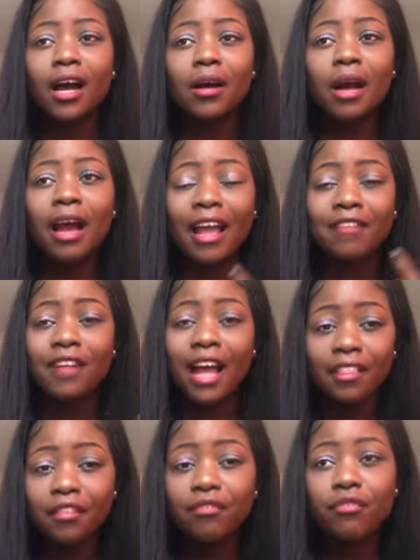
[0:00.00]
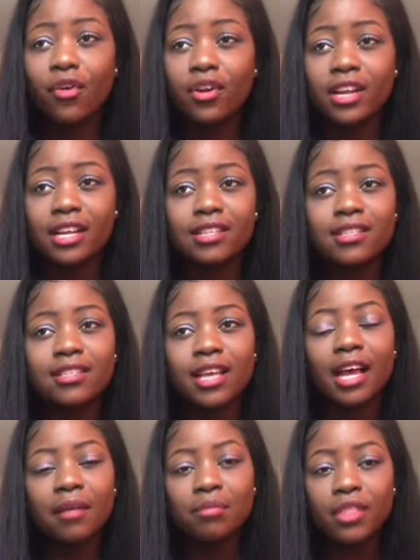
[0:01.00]
have other foreigners,
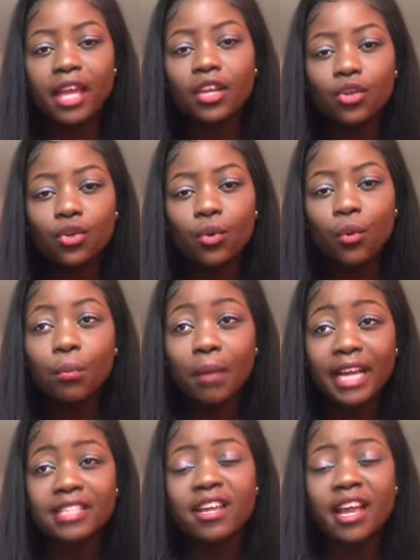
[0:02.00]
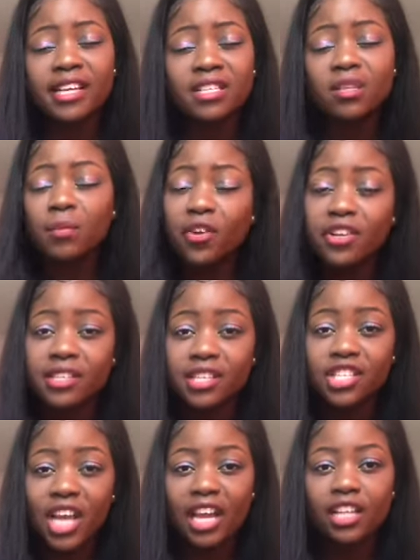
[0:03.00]
and then you might experience a
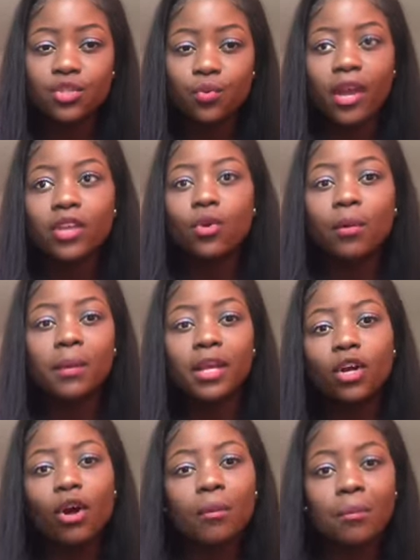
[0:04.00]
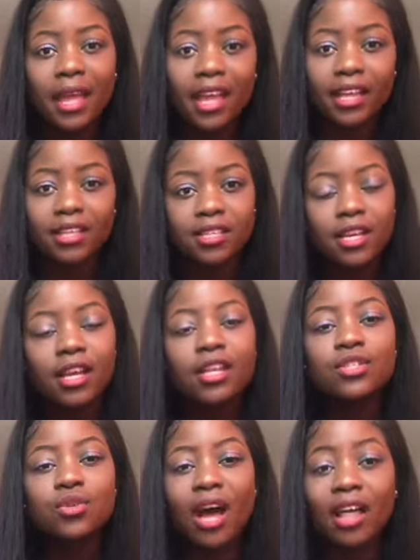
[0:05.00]
challenge where you're being compared
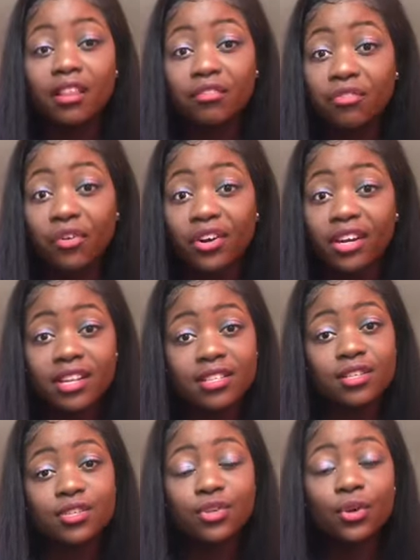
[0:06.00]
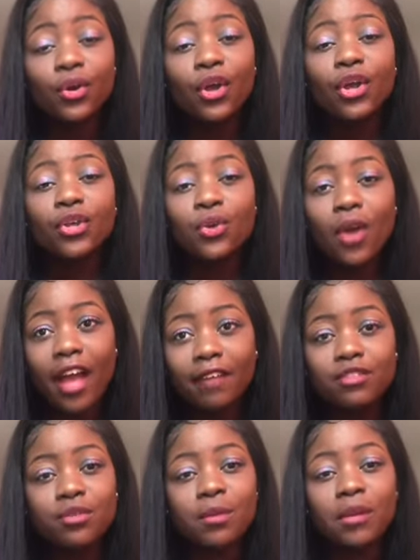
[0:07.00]
to other foreigners. So you
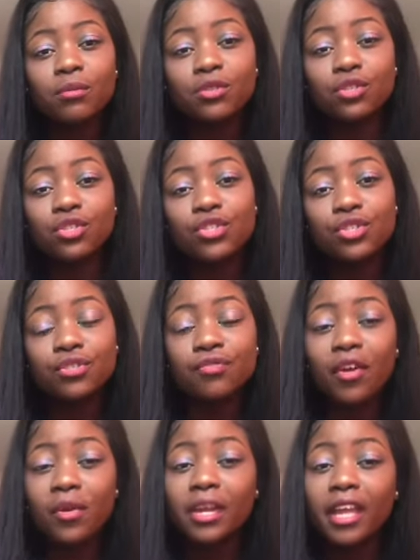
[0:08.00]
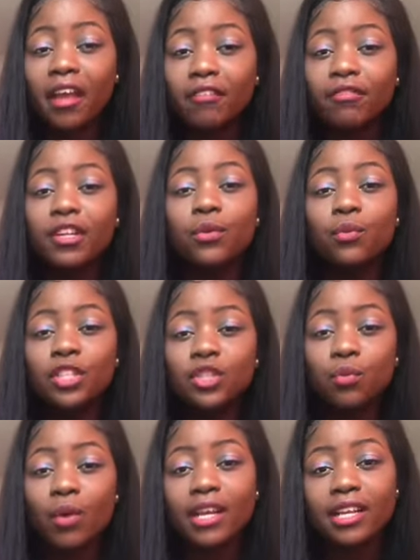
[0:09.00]
have to be able to choose very carefully
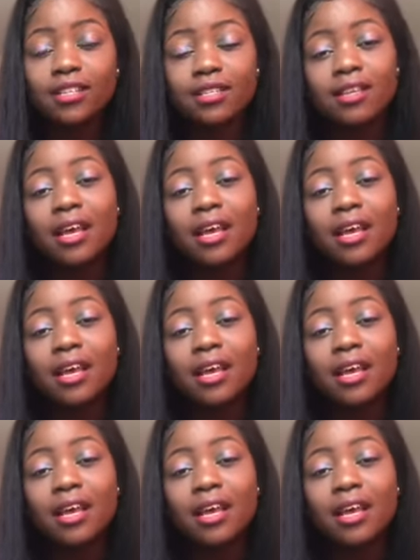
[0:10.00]
which one is